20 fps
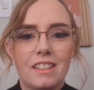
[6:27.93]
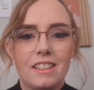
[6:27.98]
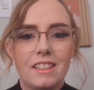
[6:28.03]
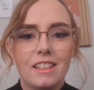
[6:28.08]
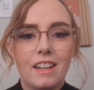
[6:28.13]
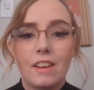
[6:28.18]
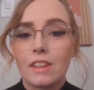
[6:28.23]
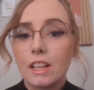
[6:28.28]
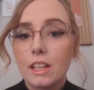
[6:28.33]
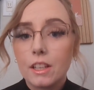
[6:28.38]

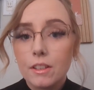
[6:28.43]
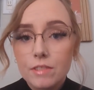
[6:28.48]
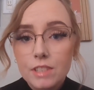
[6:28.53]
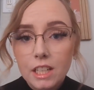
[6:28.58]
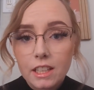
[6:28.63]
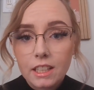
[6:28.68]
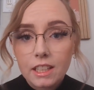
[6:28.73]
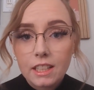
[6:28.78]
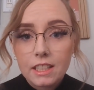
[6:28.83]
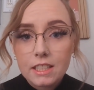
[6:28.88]
Now that you've
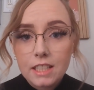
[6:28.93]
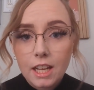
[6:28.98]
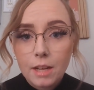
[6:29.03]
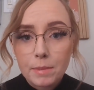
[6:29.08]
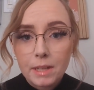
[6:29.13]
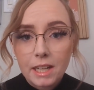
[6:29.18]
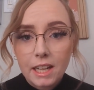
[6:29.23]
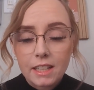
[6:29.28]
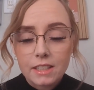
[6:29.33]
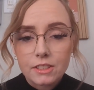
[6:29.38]
done the
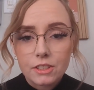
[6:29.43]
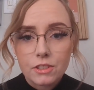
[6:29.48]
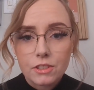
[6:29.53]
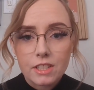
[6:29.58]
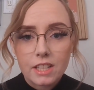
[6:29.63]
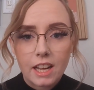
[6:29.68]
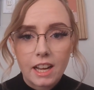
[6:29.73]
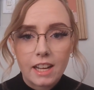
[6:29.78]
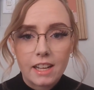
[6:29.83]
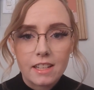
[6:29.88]
containment
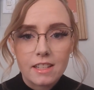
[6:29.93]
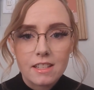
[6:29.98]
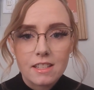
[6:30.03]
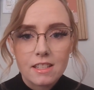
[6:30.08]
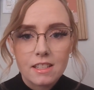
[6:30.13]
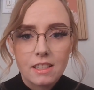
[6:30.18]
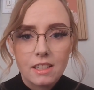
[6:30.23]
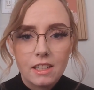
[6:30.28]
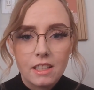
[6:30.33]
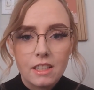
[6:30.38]
exercise,
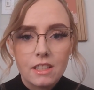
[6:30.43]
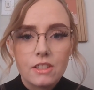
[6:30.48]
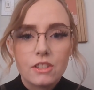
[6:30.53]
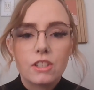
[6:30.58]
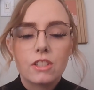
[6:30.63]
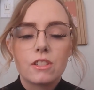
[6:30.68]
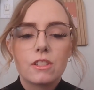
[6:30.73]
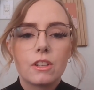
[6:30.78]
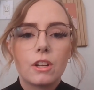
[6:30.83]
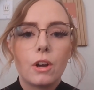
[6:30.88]

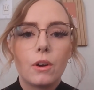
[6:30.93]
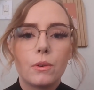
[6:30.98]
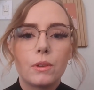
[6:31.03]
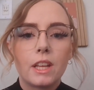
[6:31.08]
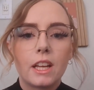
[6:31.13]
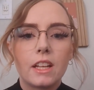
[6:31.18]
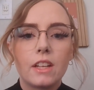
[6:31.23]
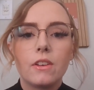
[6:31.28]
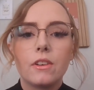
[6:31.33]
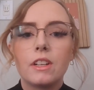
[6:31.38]
just know
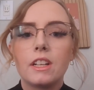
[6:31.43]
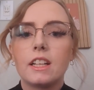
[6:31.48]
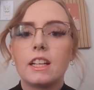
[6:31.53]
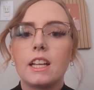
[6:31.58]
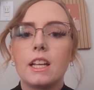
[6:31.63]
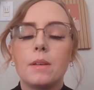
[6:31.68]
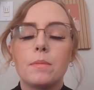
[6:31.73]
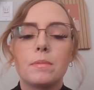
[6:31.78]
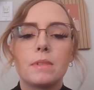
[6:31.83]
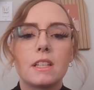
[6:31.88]
that you can
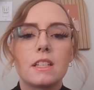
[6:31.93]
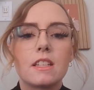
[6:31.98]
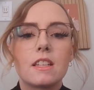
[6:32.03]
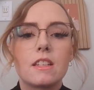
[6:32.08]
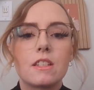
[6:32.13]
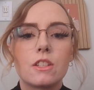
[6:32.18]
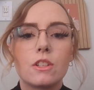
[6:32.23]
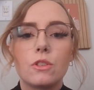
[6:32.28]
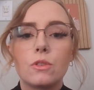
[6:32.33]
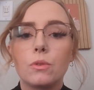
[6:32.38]
keep this
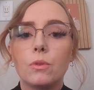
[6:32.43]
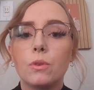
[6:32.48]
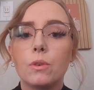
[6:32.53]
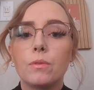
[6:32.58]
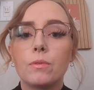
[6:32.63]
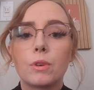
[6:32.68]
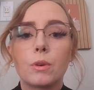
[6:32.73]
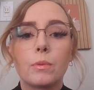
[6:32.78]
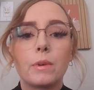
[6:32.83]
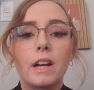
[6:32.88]
as a tool
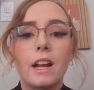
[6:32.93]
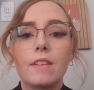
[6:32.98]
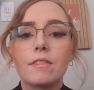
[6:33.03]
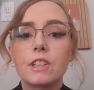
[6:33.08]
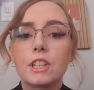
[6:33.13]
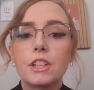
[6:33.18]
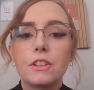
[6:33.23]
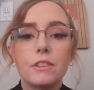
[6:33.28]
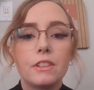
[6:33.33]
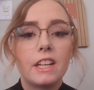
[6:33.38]
for
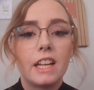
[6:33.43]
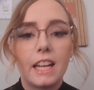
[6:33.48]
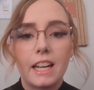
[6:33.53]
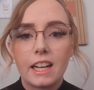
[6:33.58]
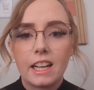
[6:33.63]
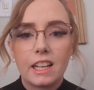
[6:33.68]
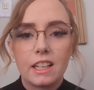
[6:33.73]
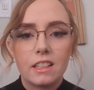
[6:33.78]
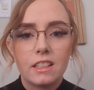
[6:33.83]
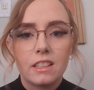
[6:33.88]
whenever you need
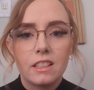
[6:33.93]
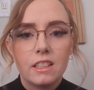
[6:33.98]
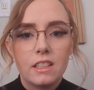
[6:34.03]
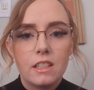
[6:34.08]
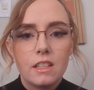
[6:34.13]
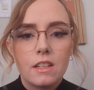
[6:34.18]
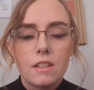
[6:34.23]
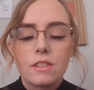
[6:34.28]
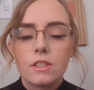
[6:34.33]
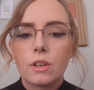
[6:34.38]
it.
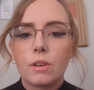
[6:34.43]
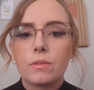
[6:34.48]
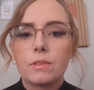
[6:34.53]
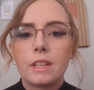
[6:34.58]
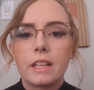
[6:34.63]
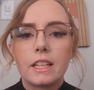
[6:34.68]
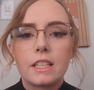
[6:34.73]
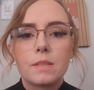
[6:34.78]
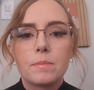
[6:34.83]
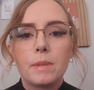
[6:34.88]
So if
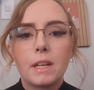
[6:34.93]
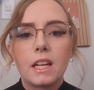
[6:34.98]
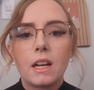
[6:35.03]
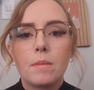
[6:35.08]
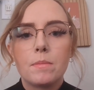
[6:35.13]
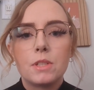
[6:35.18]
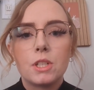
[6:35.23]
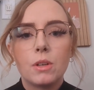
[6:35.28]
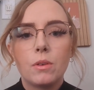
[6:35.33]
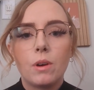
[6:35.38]
things
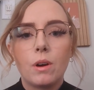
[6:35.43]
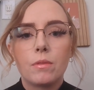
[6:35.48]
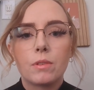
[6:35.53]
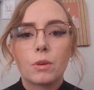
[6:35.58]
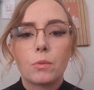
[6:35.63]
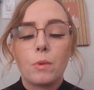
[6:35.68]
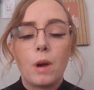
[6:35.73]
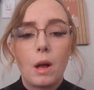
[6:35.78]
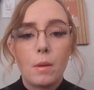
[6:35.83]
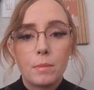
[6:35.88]
become too
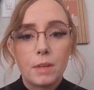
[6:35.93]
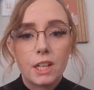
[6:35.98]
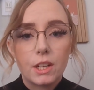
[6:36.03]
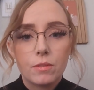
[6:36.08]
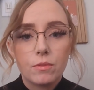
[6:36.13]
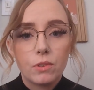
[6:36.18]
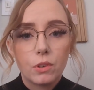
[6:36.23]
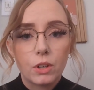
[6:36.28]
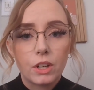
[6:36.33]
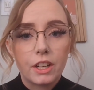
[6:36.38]
overwhelming
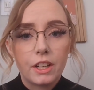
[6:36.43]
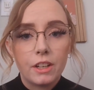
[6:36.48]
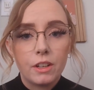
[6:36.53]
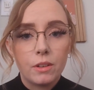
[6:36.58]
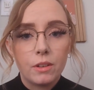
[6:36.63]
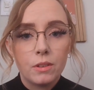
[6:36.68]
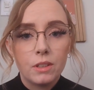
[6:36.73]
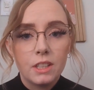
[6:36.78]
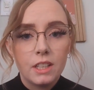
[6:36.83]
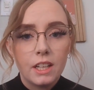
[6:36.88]
for
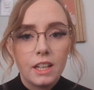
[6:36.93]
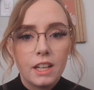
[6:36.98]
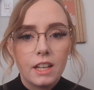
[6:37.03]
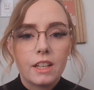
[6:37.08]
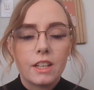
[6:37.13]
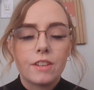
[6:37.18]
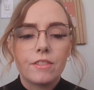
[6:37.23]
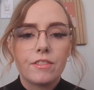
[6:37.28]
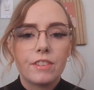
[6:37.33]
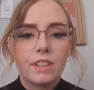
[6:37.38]
you
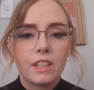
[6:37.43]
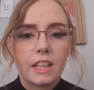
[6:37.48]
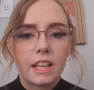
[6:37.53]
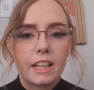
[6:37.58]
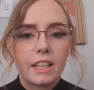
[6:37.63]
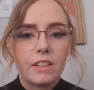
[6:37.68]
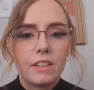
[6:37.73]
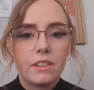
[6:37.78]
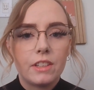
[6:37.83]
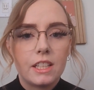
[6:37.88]
and you feel
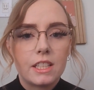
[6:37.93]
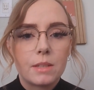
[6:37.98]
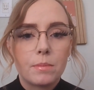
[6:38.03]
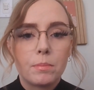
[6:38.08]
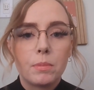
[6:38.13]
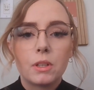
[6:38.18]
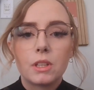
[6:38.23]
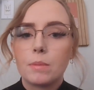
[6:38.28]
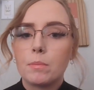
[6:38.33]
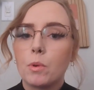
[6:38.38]
like you need to
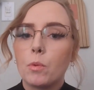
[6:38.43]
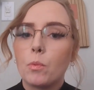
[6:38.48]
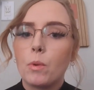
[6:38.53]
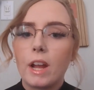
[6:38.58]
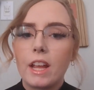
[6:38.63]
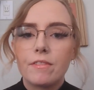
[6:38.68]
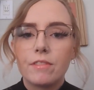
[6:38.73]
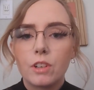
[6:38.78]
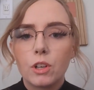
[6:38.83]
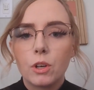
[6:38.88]
put them
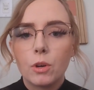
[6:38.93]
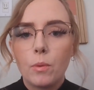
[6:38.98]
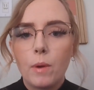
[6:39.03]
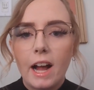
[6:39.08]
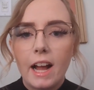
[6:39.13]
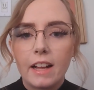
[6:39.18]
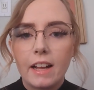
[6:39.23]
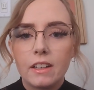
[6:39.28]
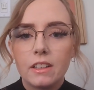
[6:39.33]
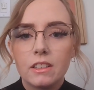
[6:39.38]
away for a
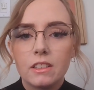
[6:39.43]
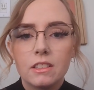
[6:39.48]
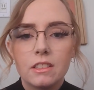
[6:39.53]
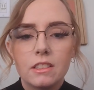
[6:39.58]
while,